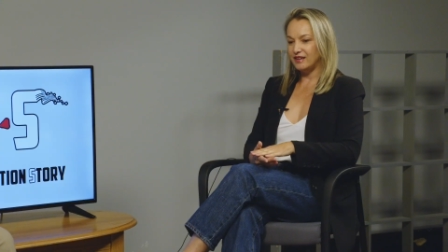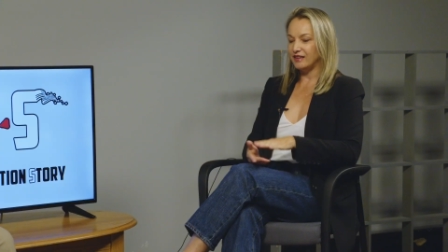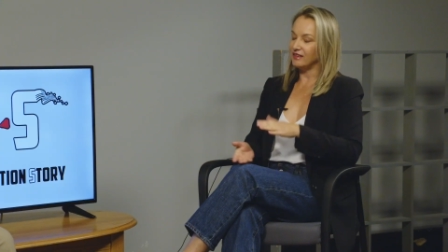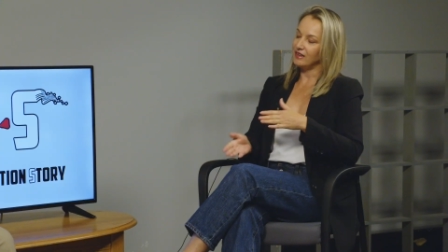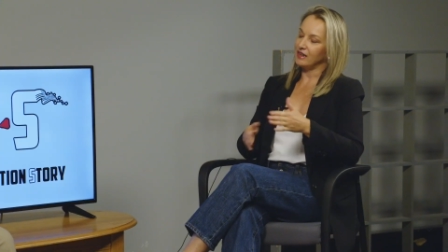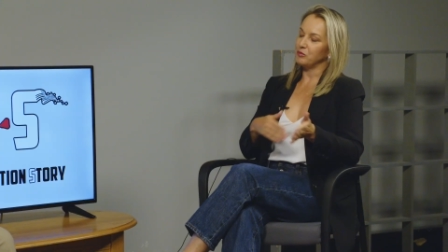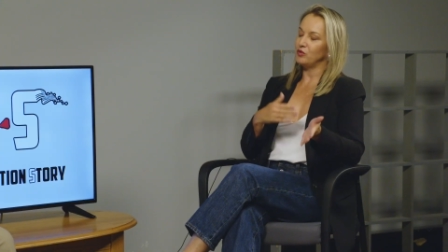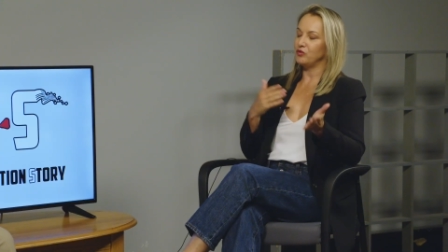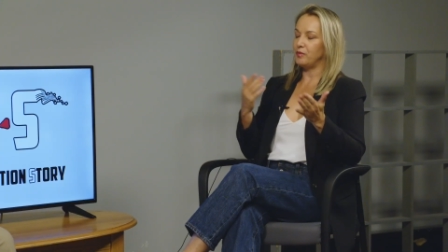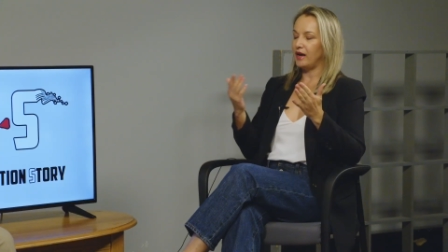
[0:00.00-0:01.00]
then I
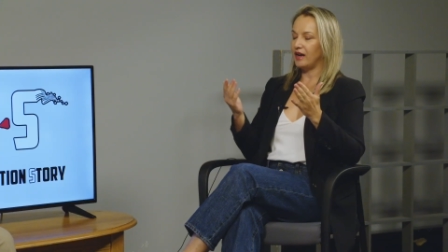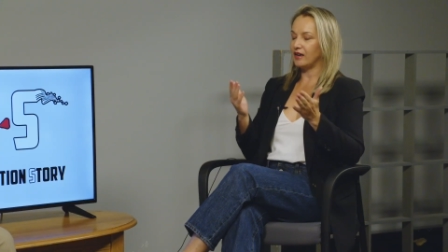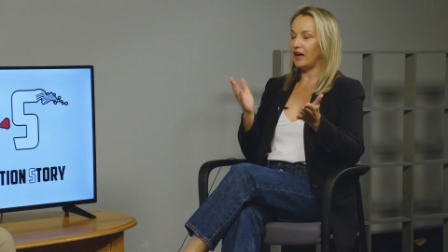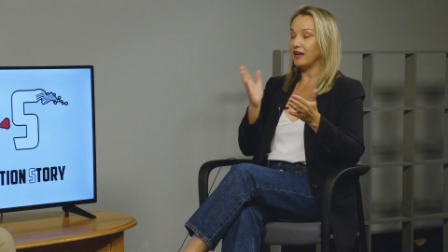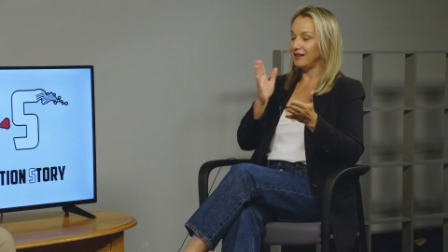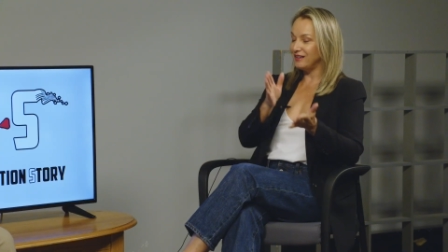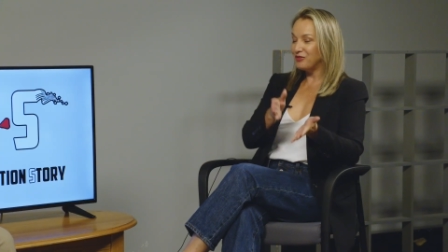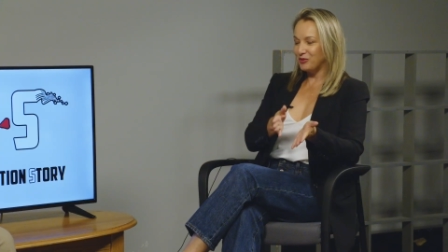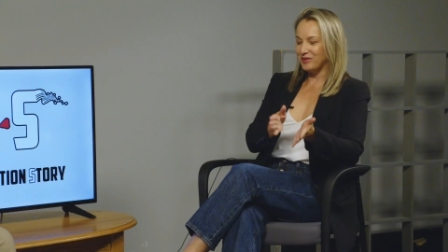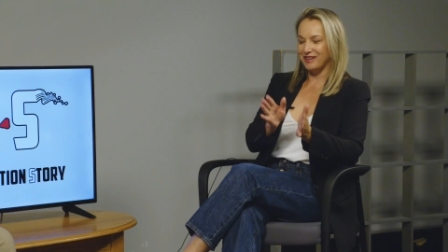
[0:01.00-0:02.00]
moved back. I lived
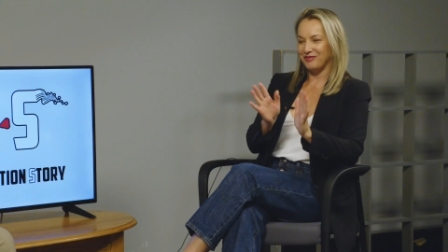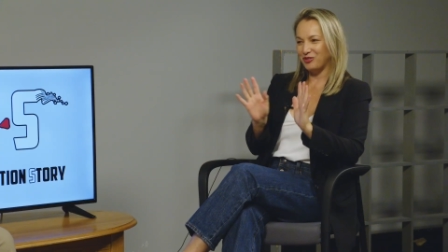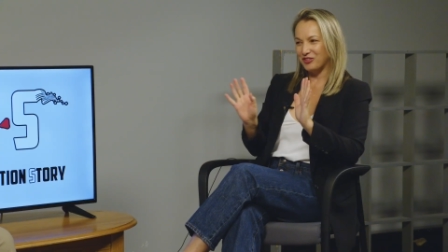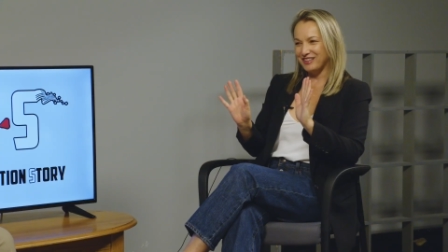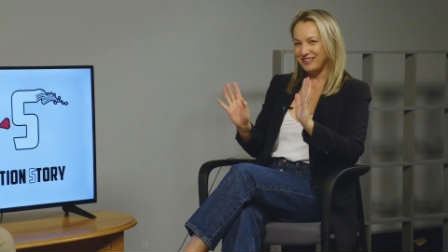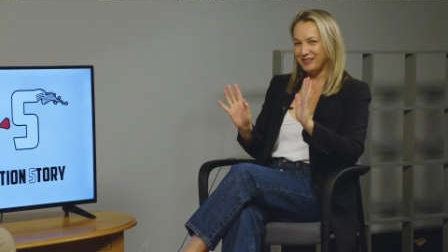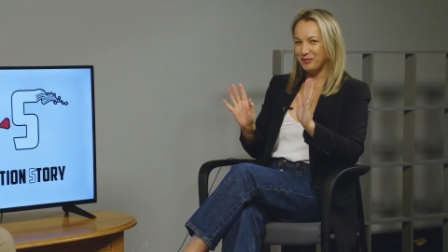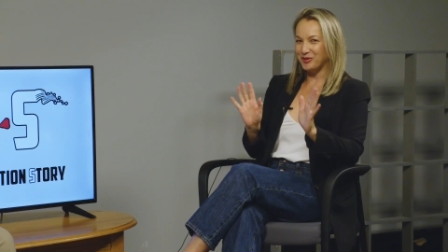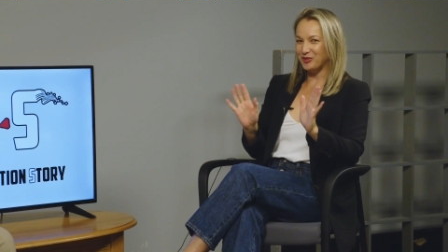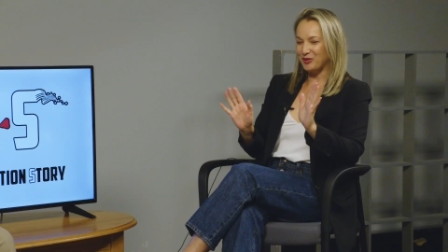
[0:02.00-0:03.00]
in, just a little
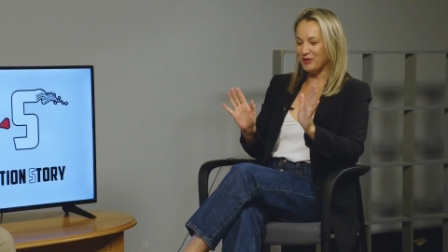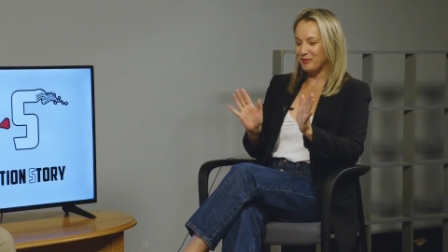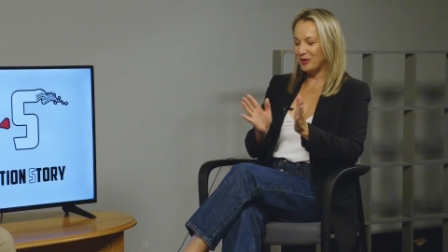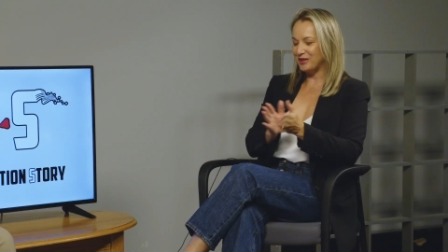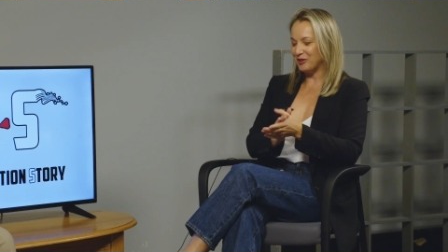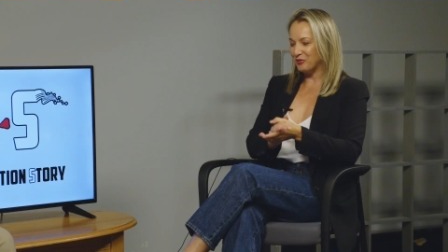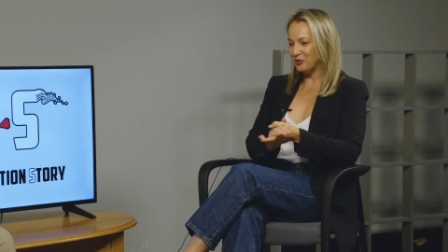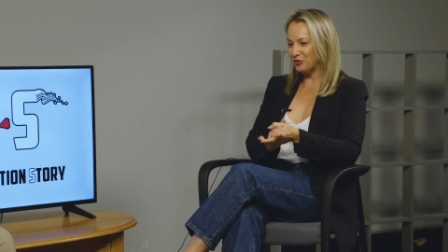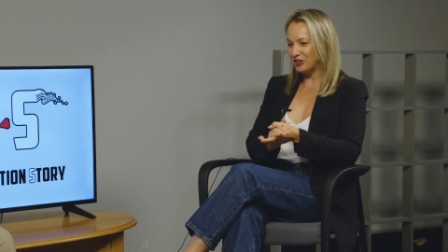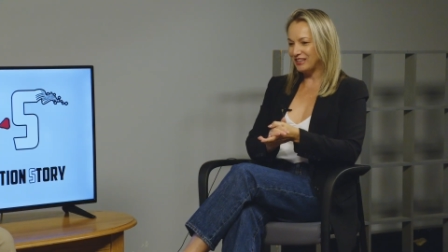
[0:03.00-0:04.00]
bit, sorry about the
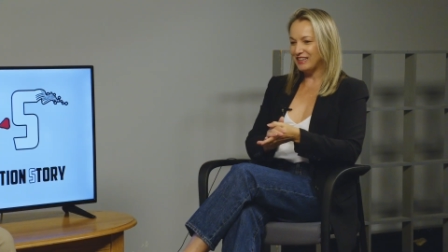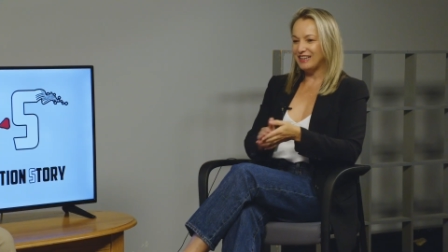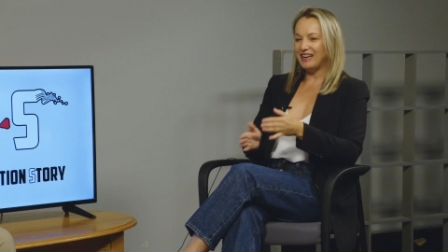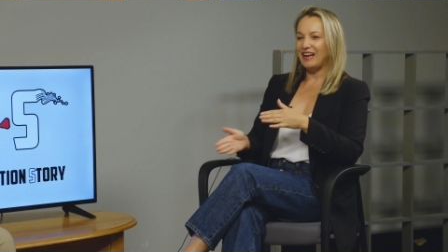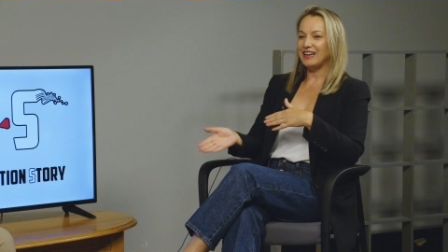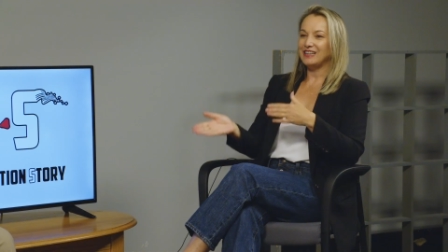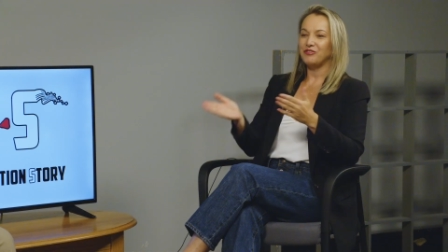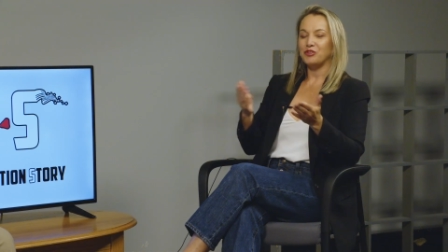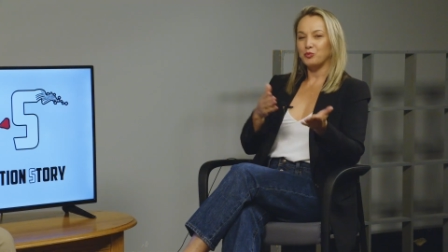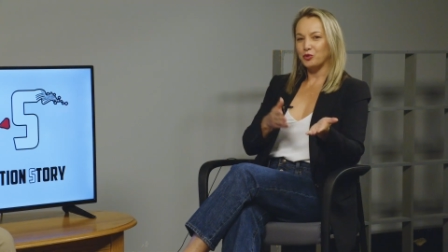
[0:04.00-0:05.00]
confusion. I lived
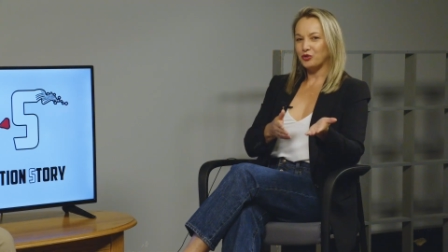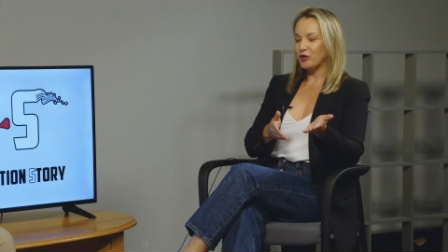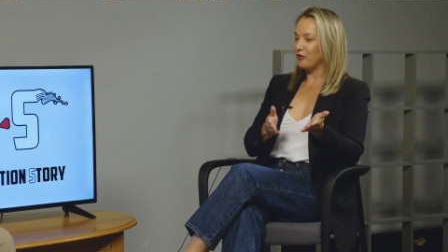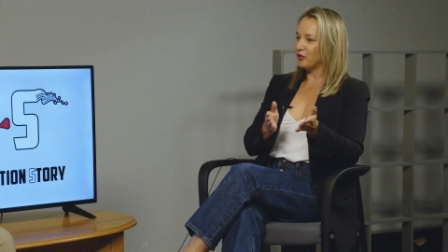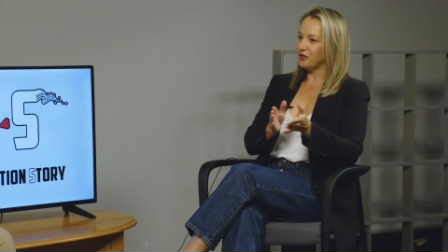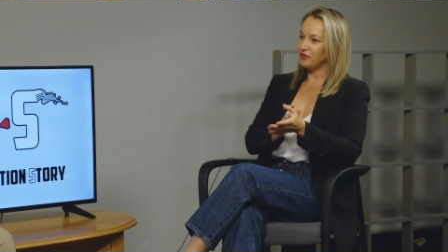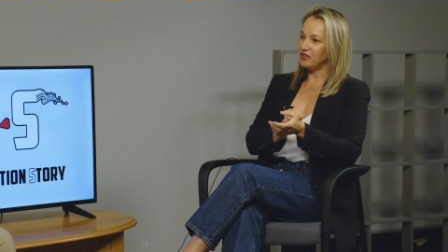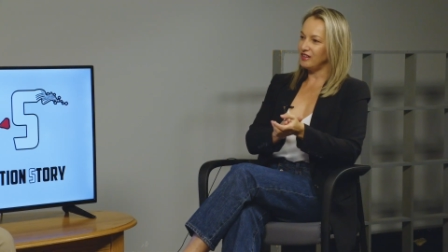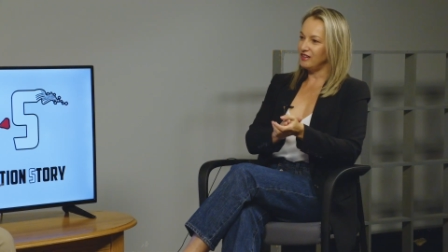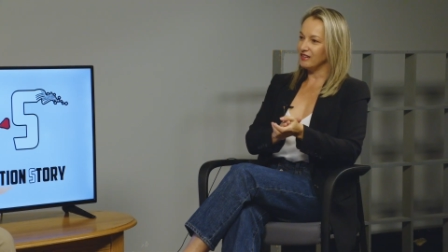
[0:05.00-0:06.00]
in Portugal for
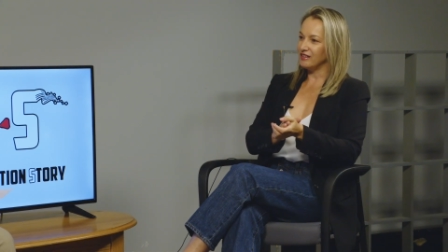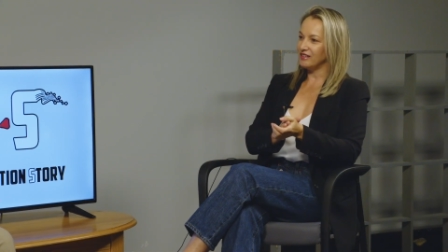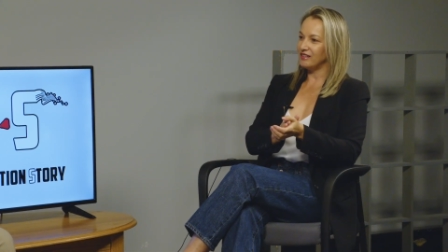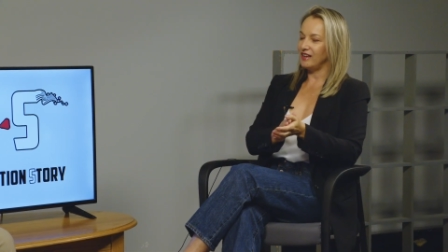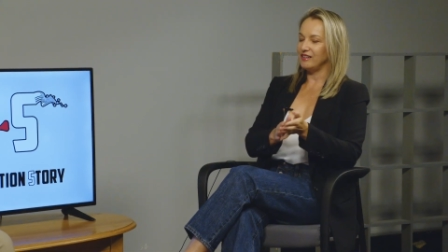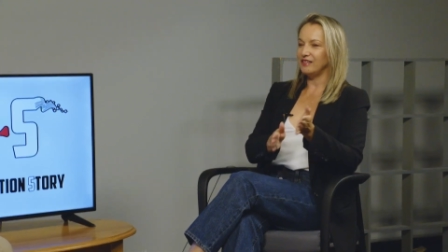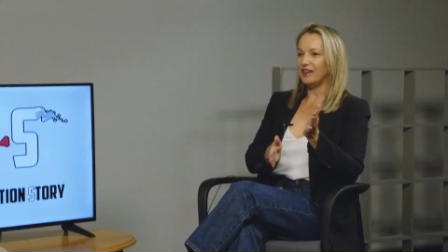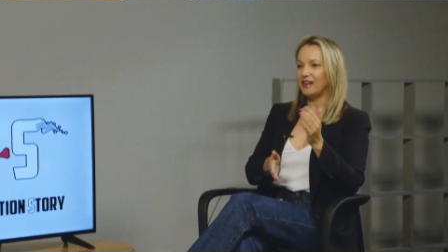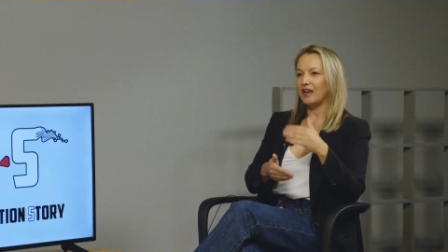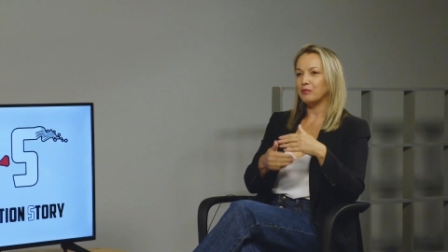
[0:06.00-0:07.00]
15 years and
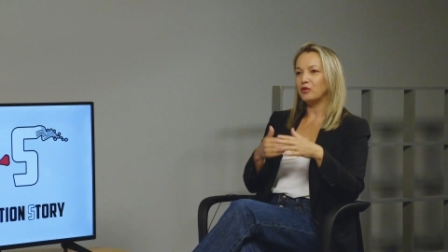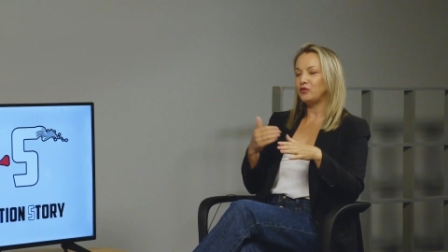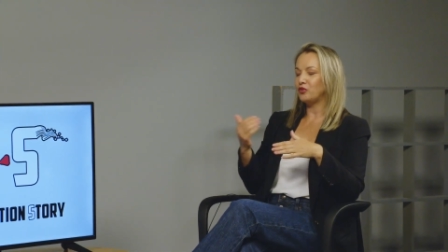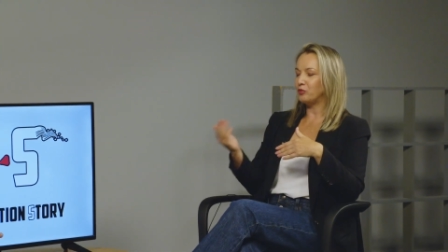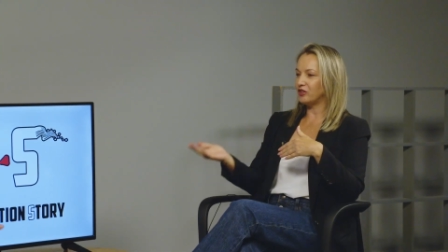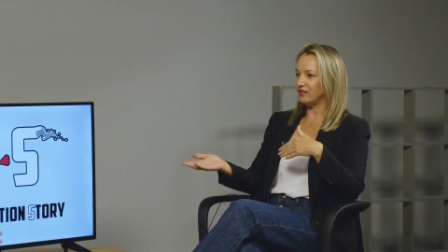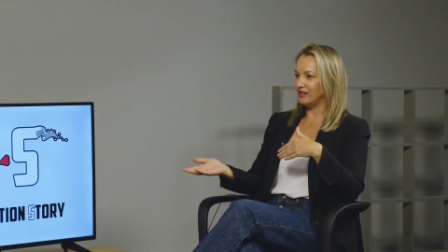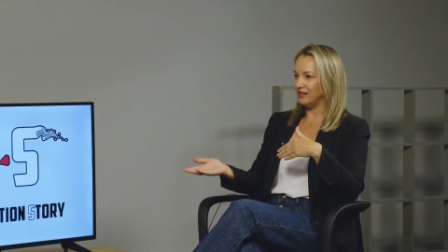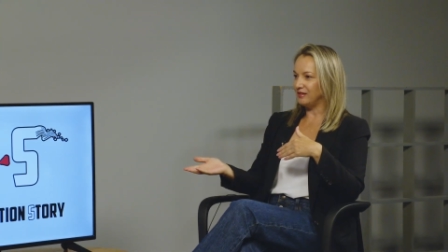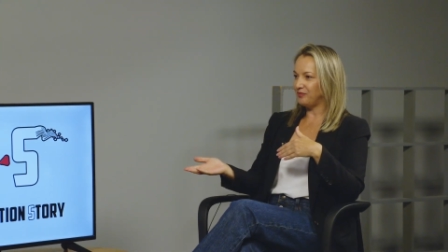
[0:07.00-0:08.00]
then I moved to Brazil